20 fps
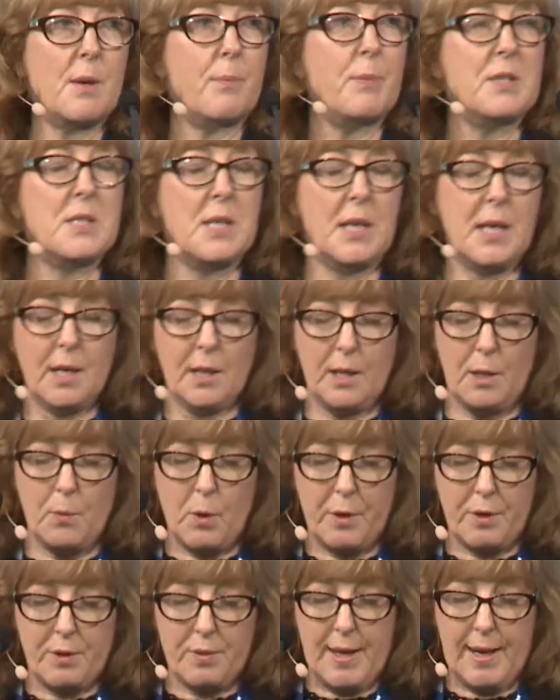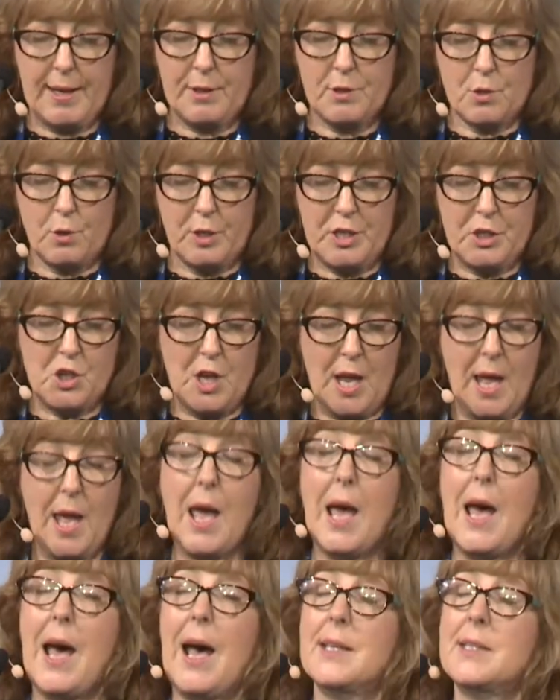I particularly want to thank Deutsche
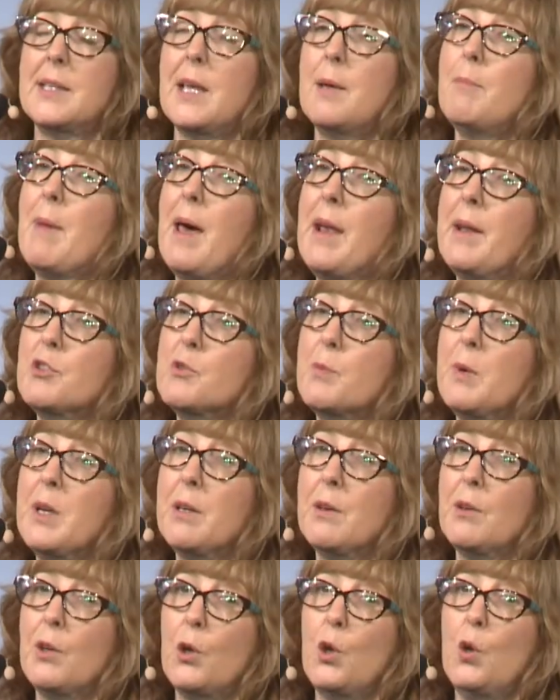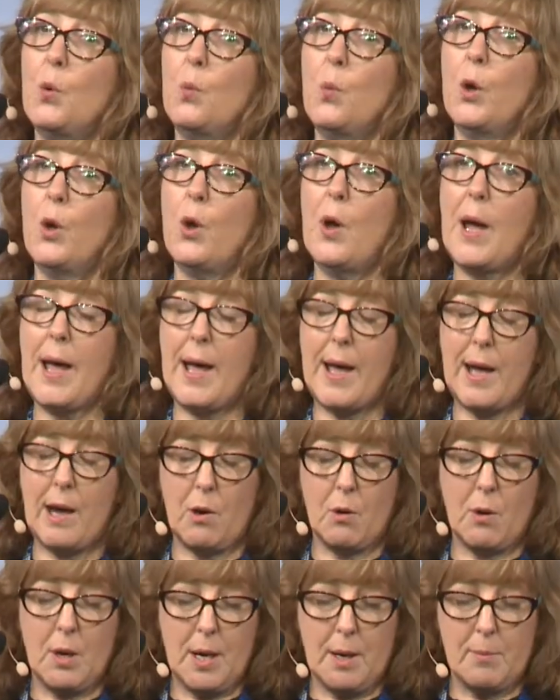Asset Management, who were
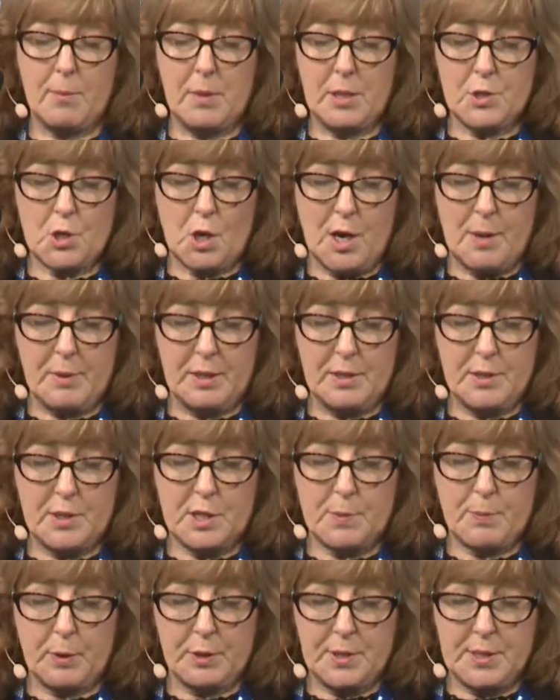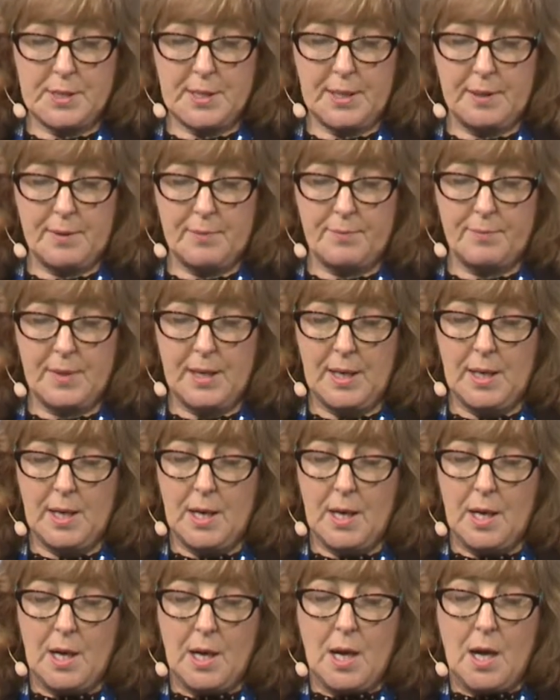our diamond sponsor.
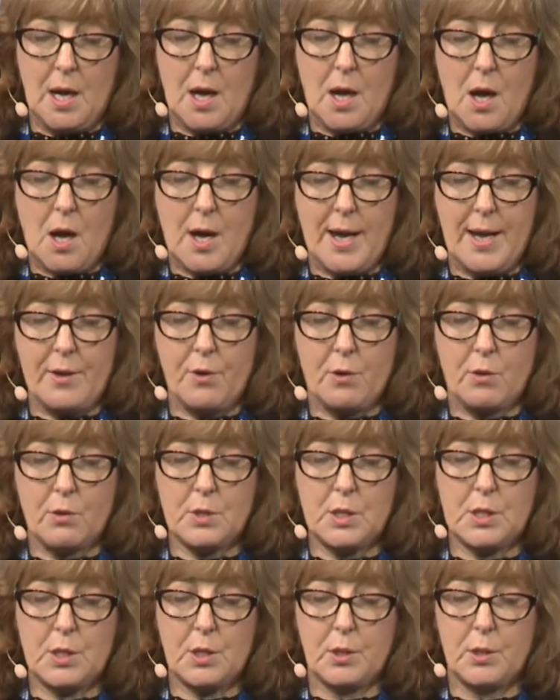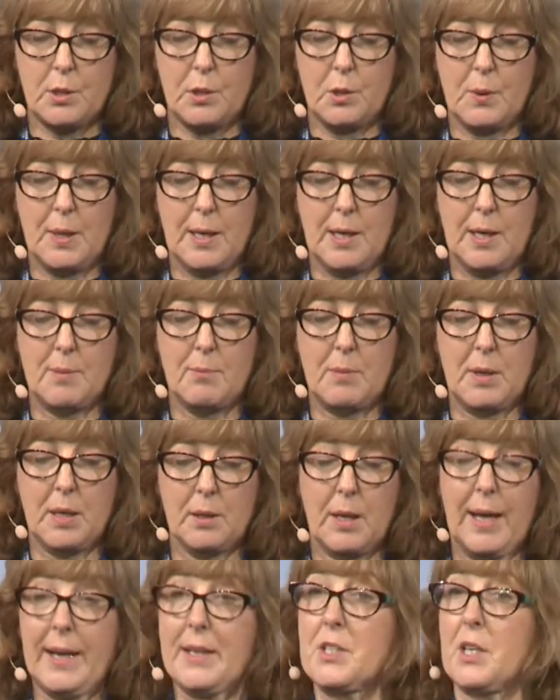I'd also
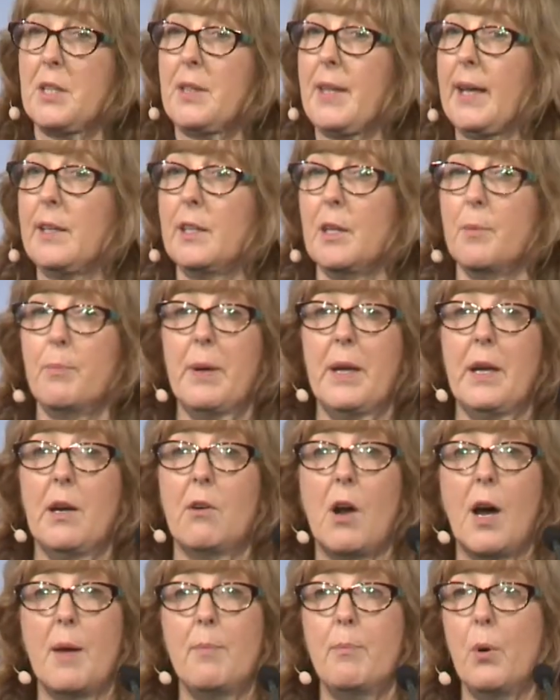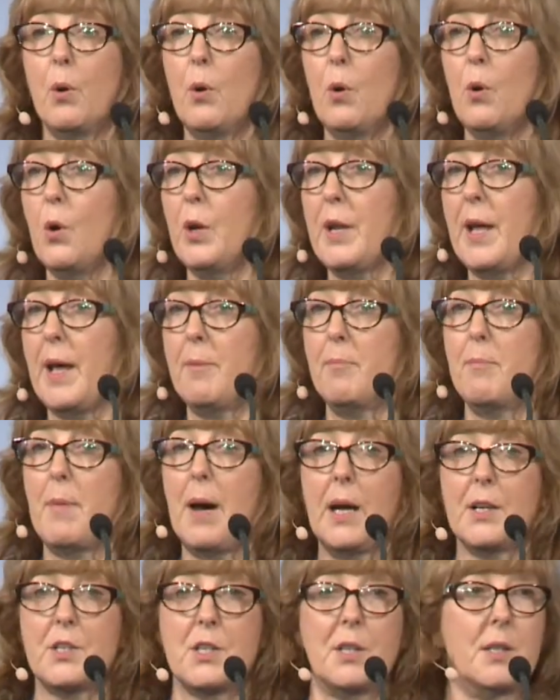like to thank the PRI board and
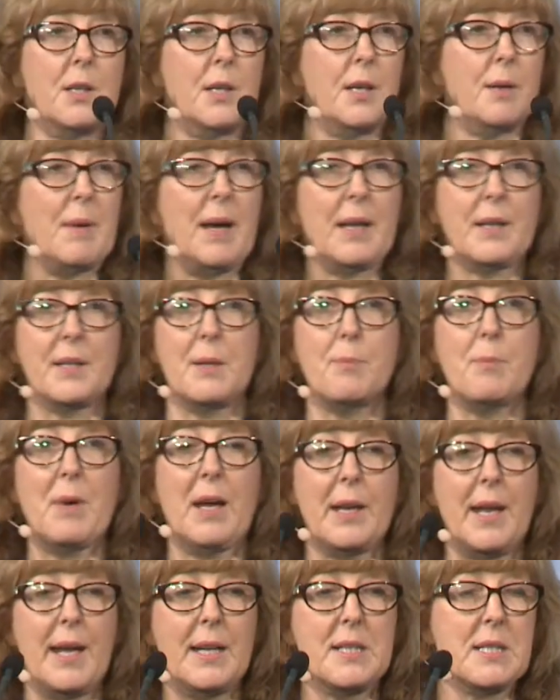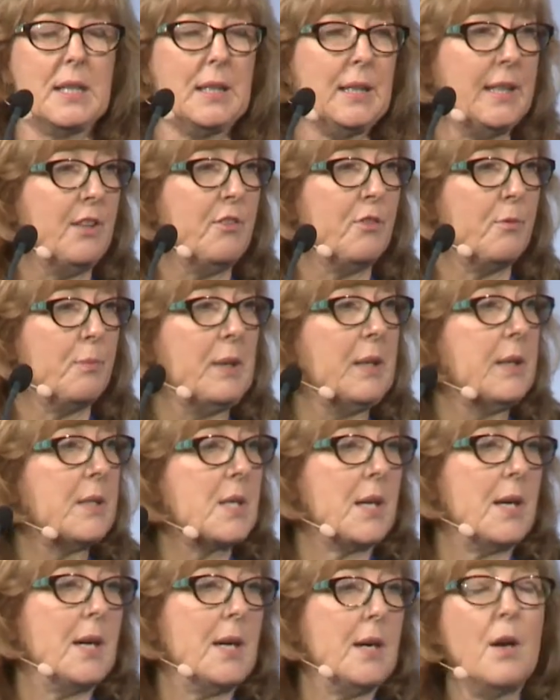Martin. Martin had to leave,
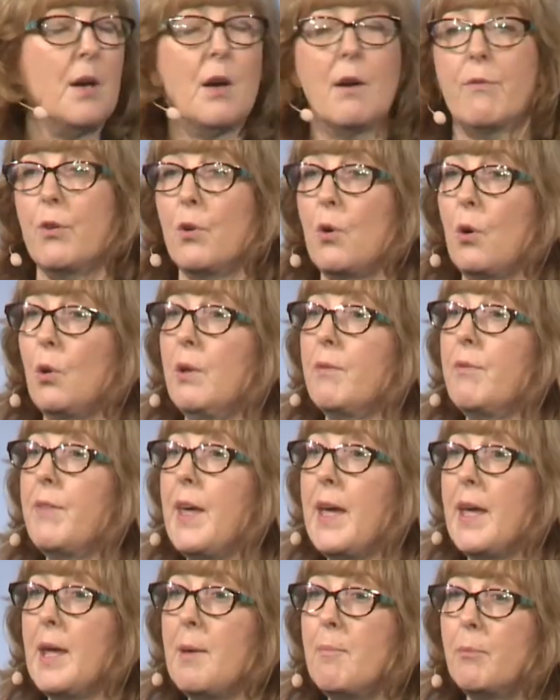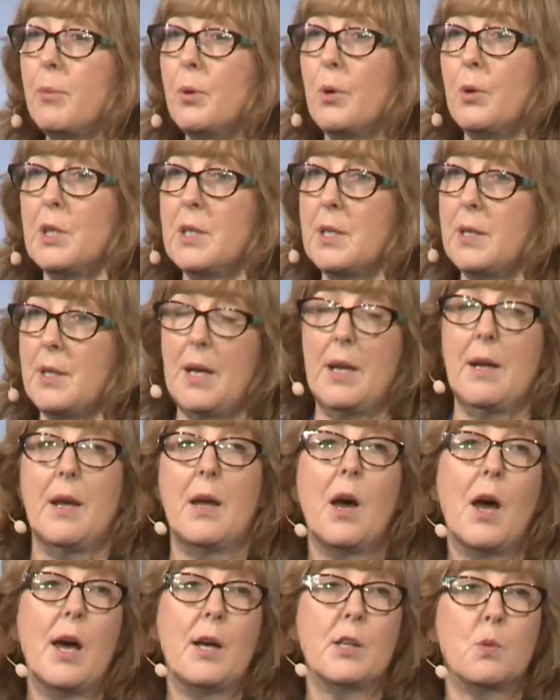but for all of their input
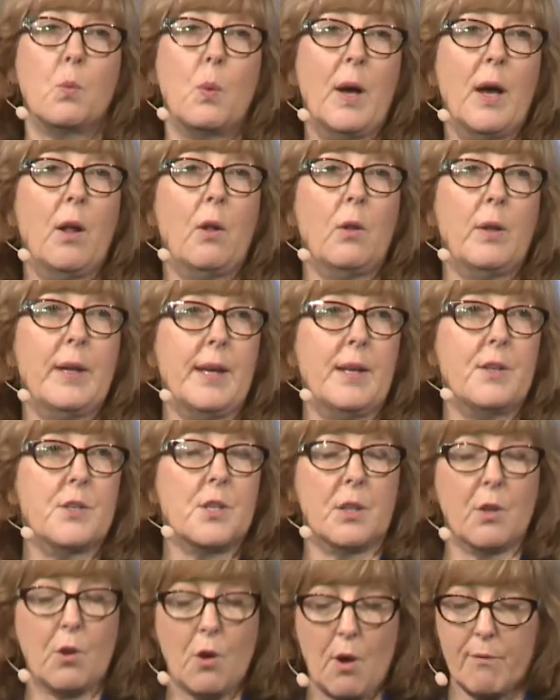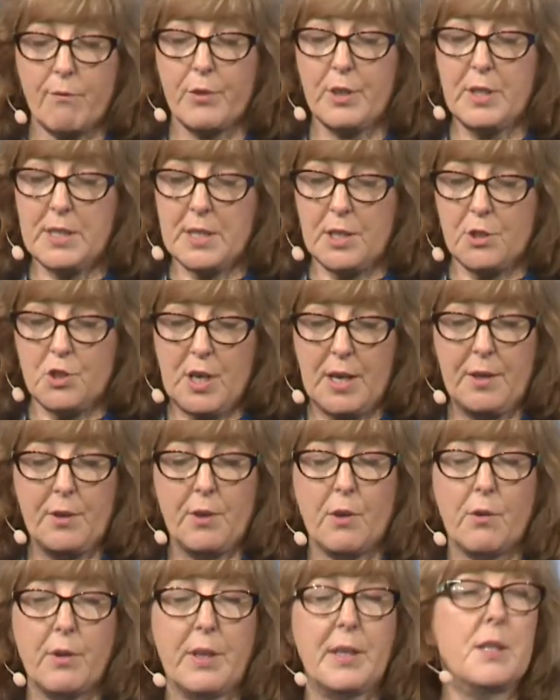as well into the conference
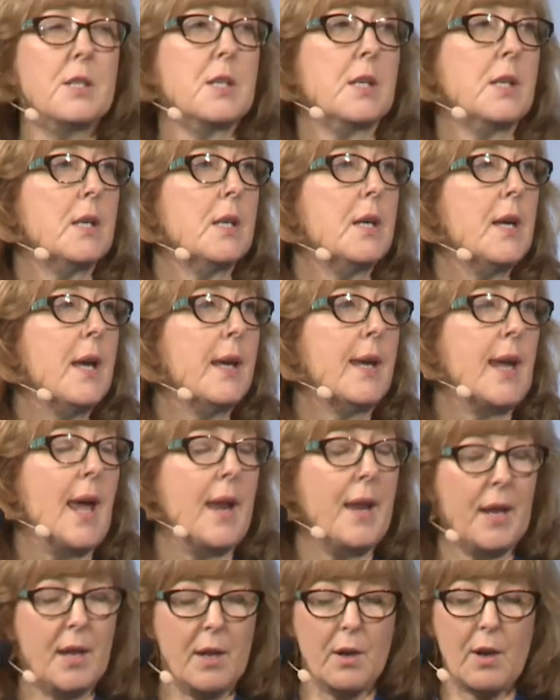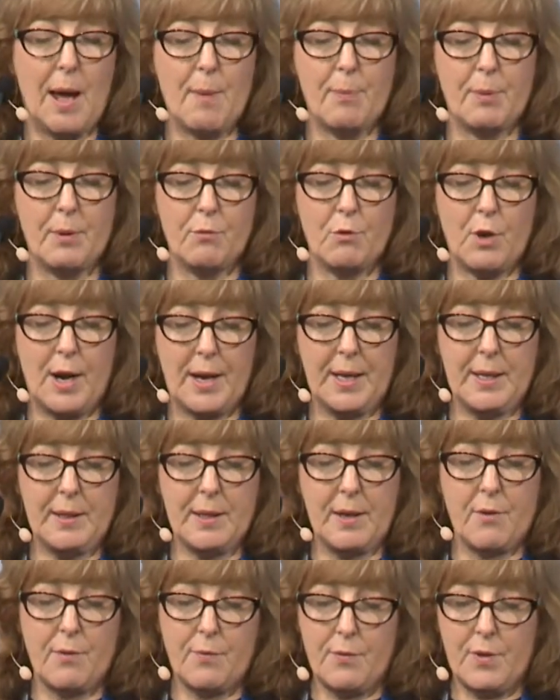agenda and to getting it up and running.
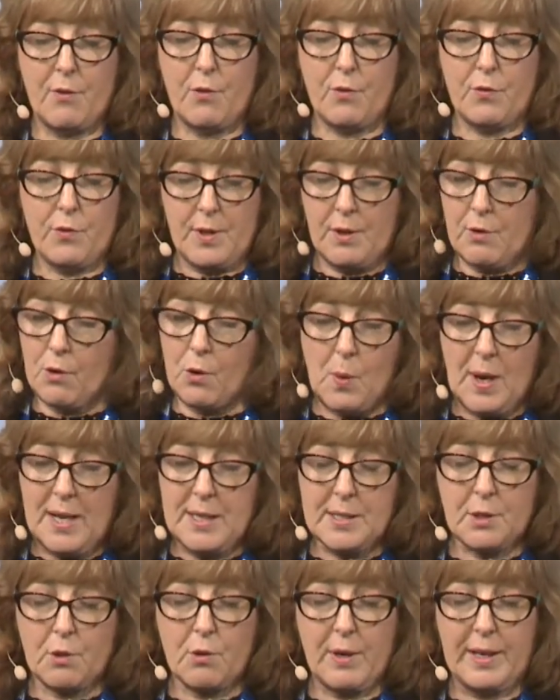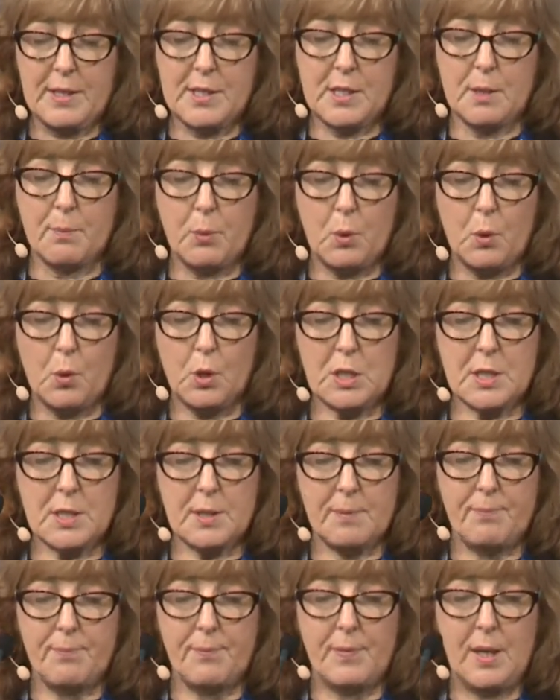They're always great support.
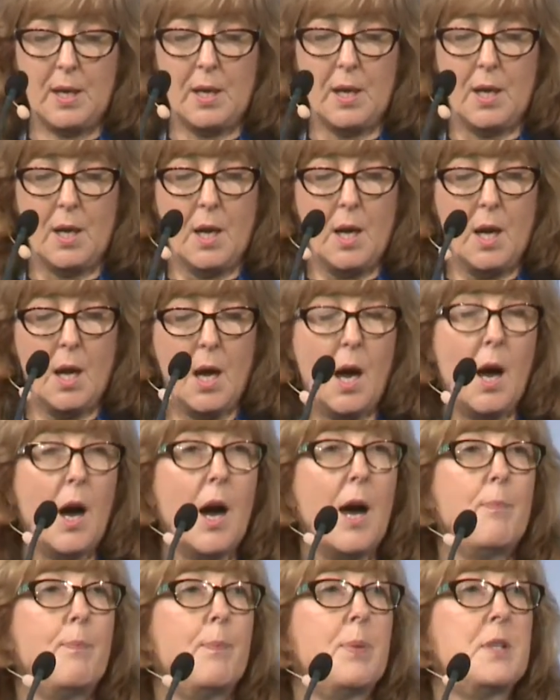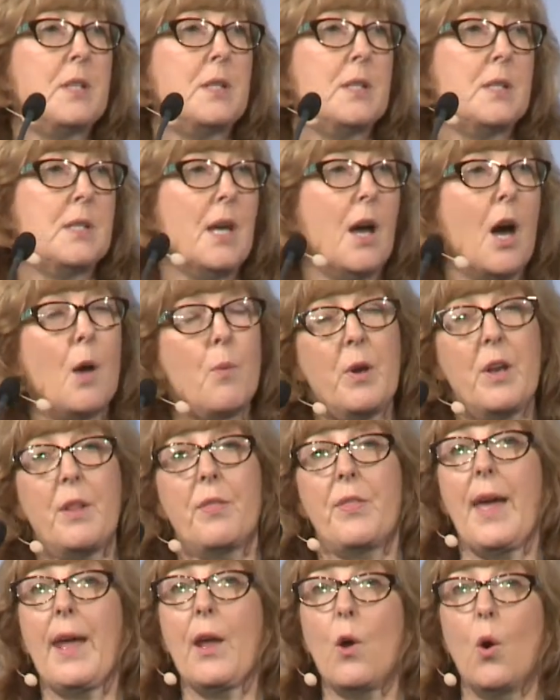I want to
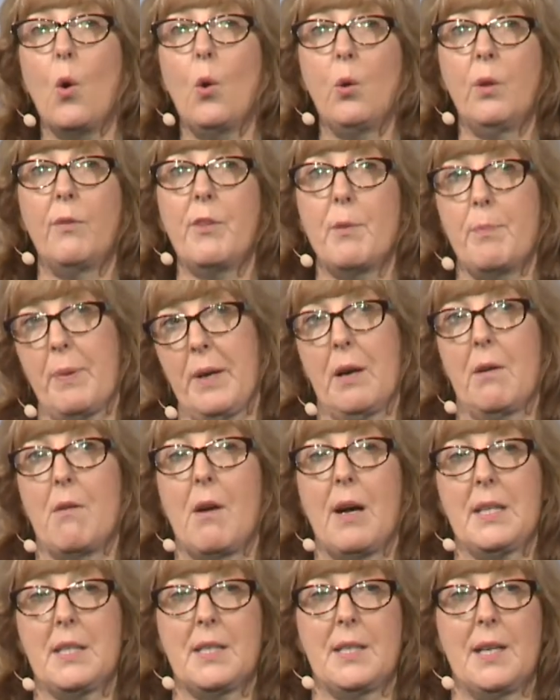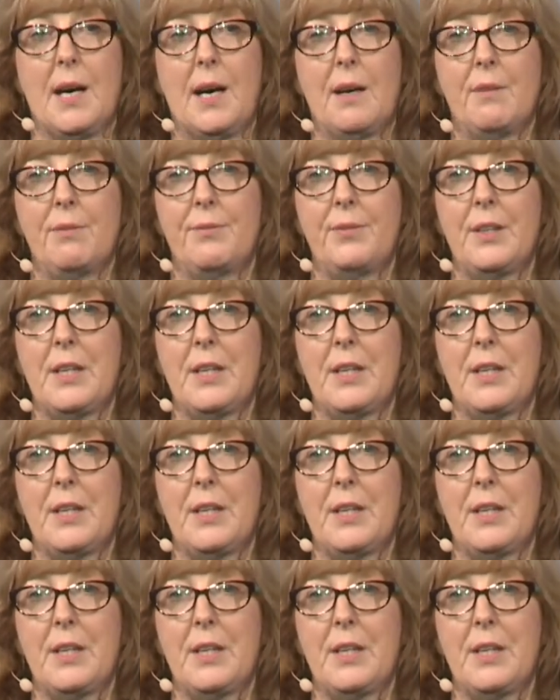thank all of the PRI staff.